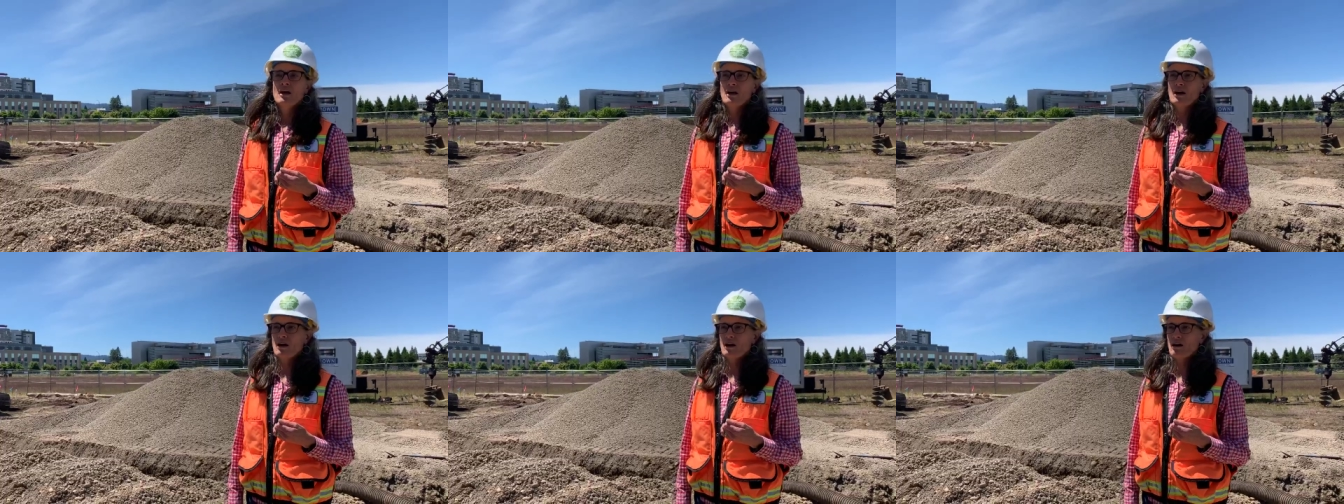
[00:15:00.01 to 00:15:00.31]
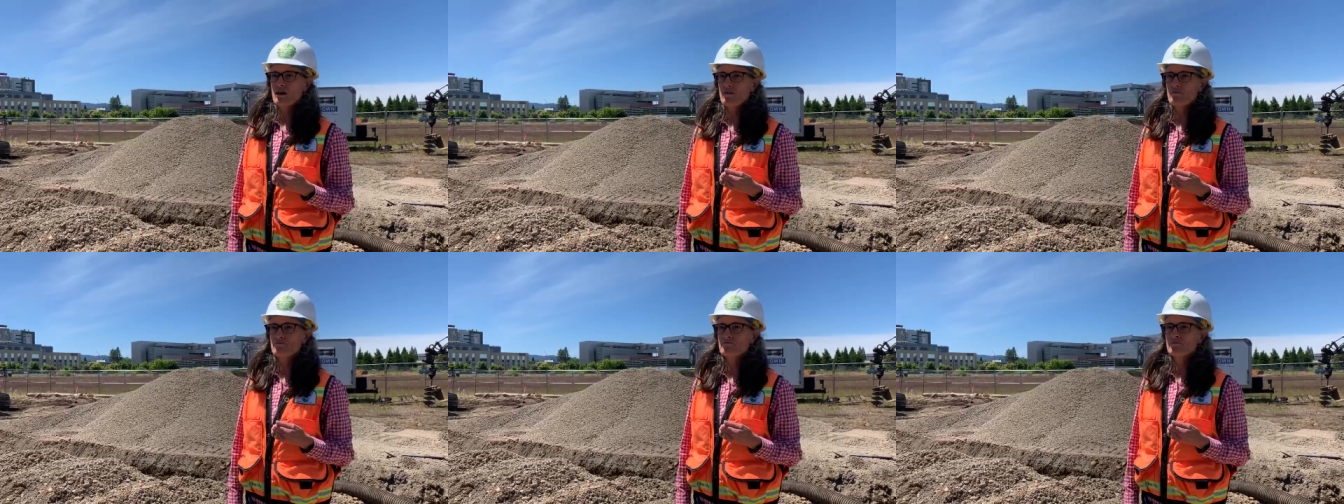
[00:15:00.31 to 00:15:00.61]

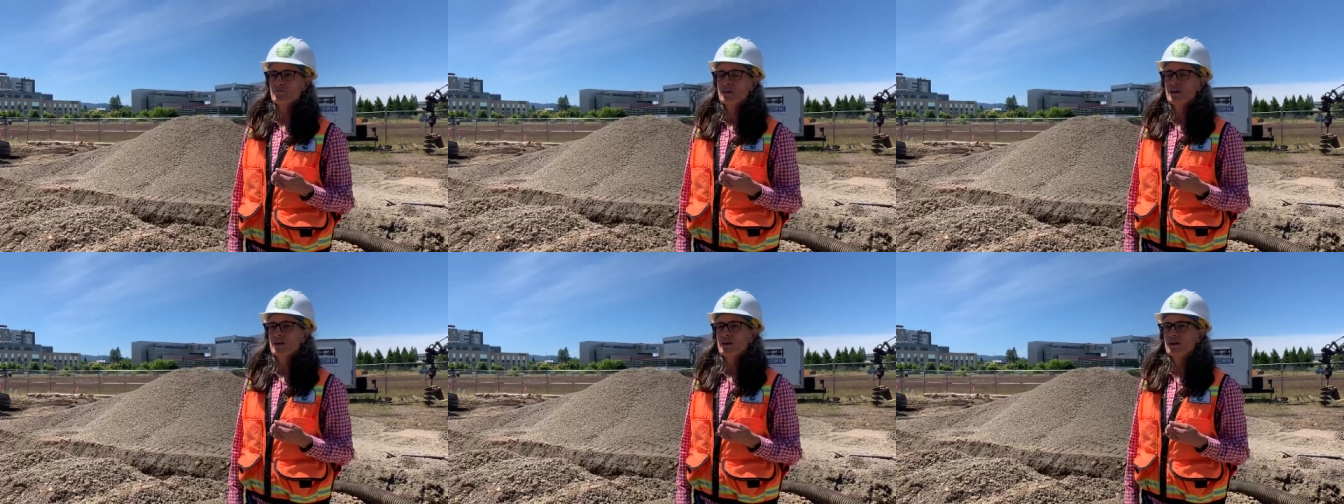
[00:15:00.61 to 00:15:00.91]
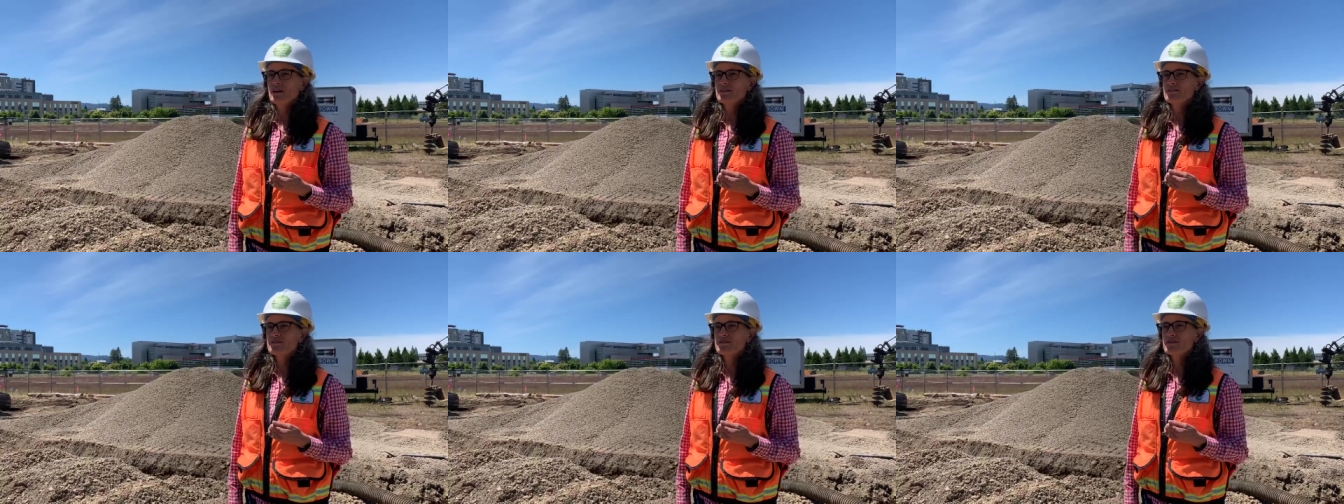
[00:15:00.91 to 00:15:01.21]

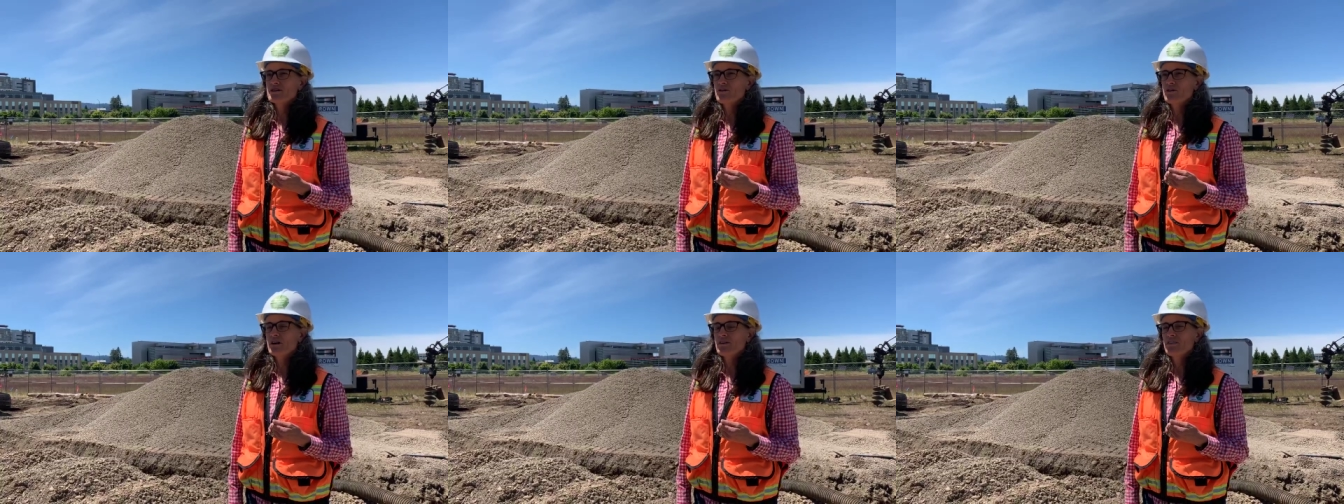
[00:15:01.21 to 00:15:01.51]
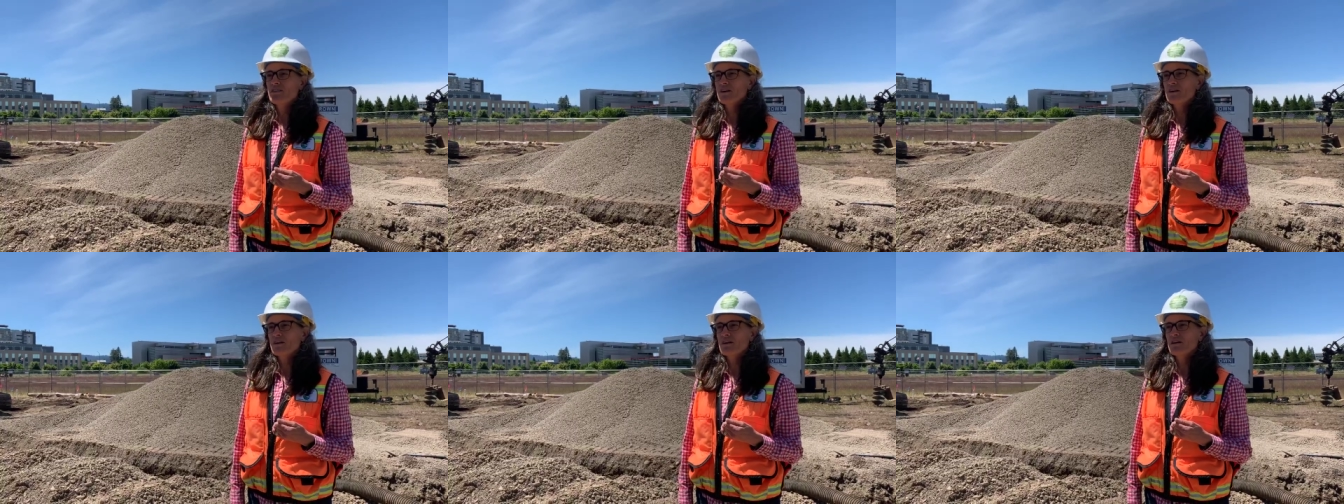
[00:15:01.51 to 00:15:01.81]
And so I
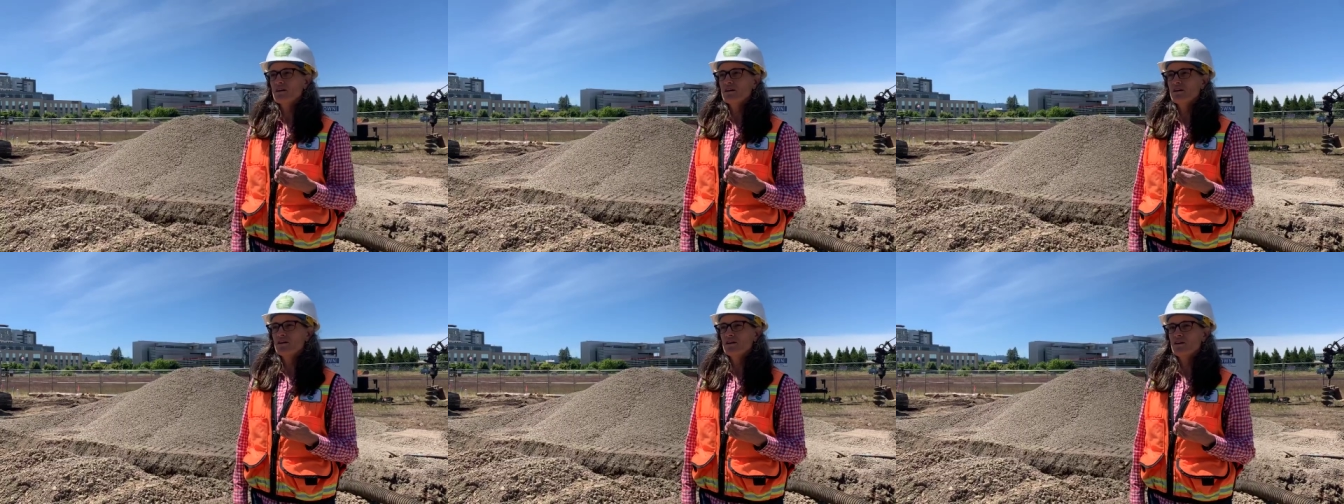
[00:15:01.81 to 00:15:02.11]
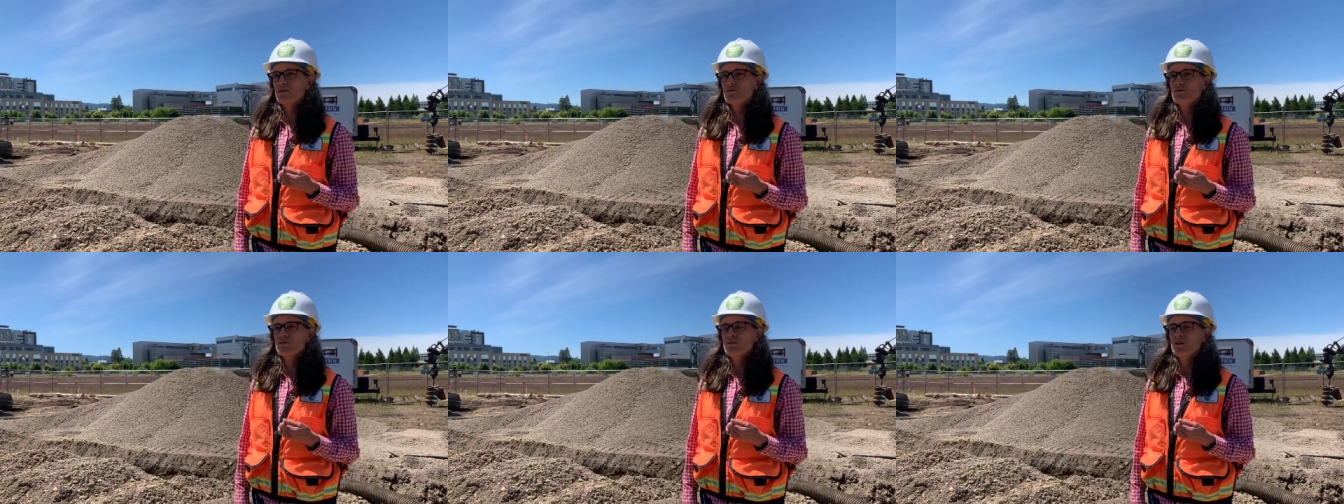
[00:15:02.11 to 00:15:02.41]
think, you
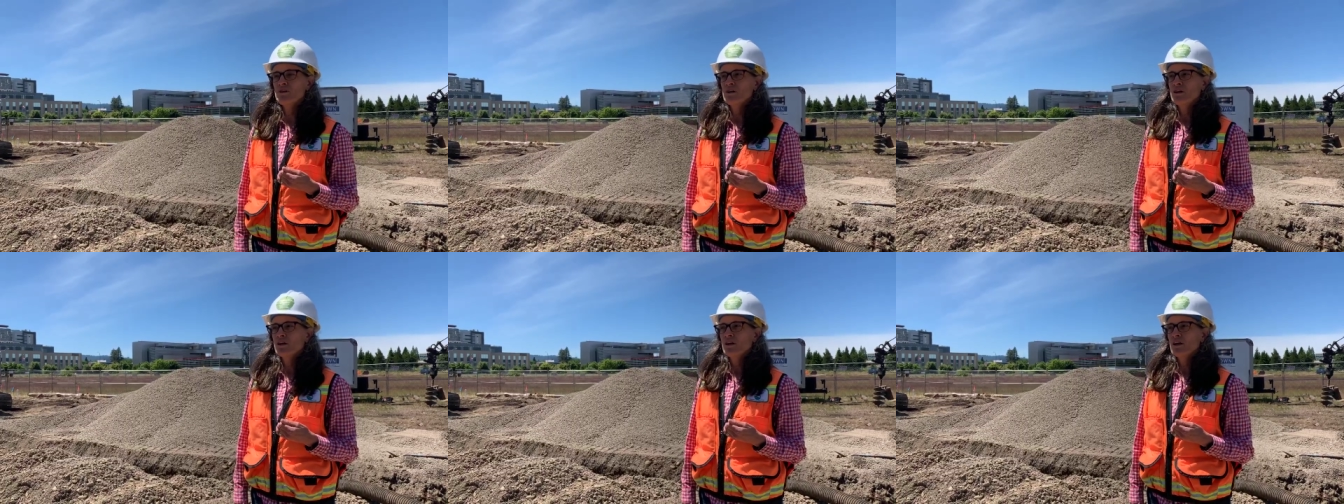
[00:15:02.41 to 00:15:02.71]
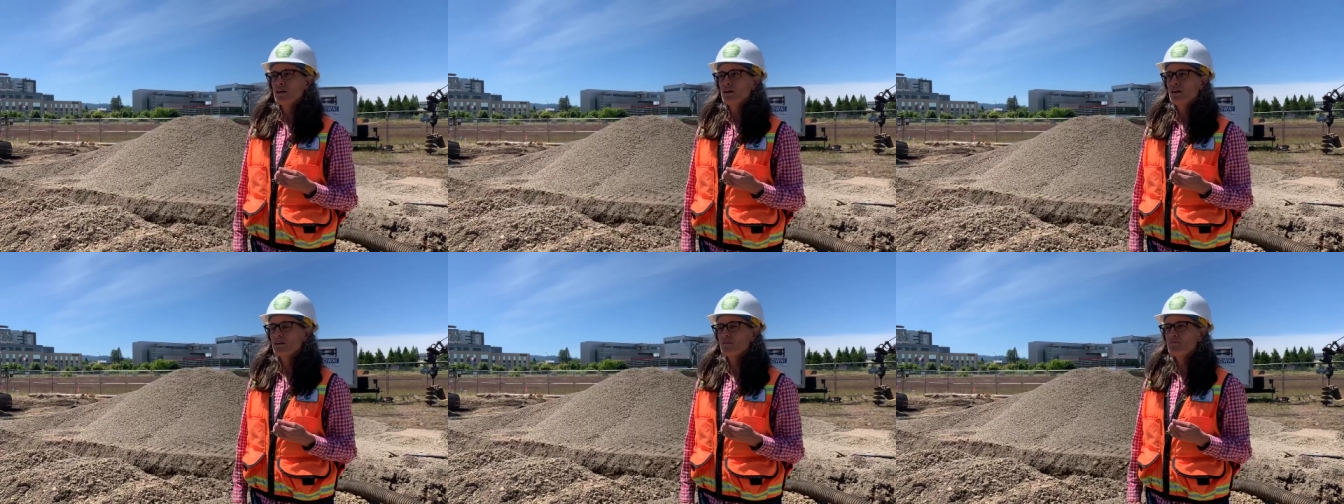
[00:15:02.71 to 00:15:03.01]
know,
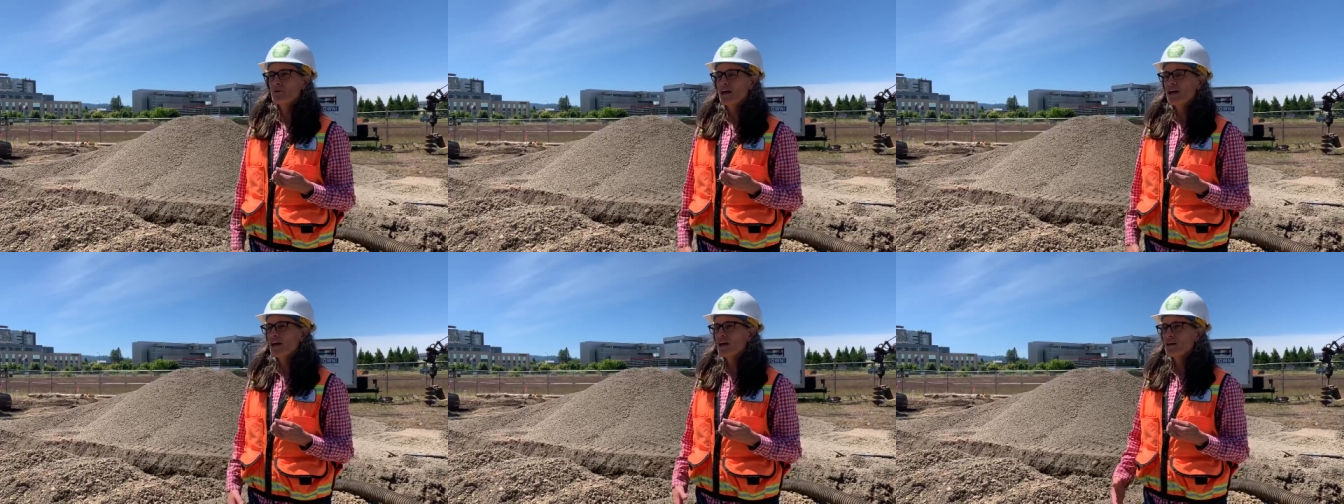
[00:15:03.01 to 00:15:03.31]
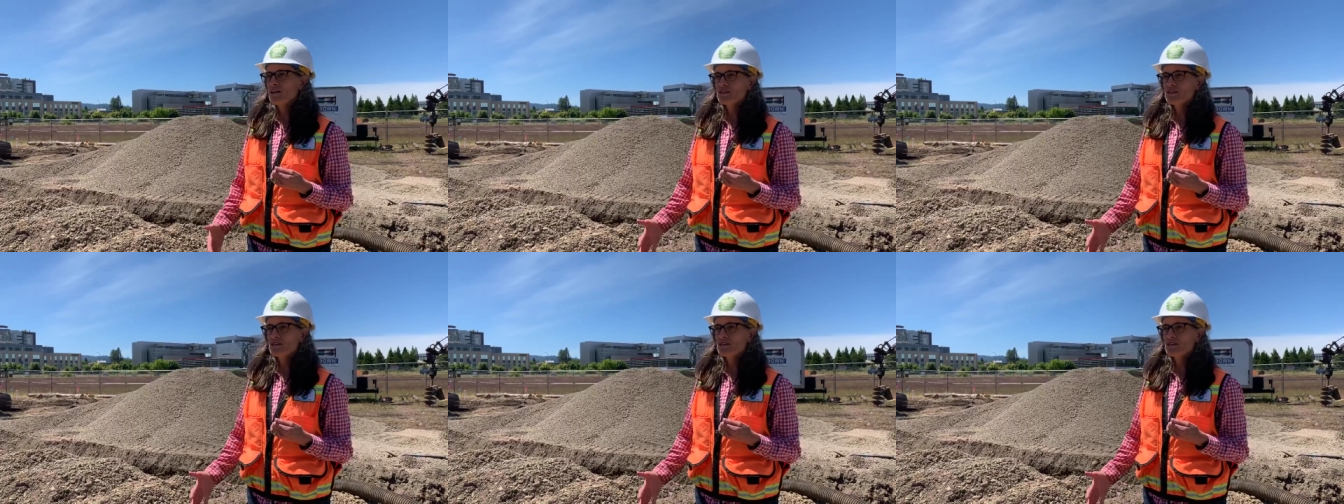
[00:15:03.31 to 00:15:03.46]
by any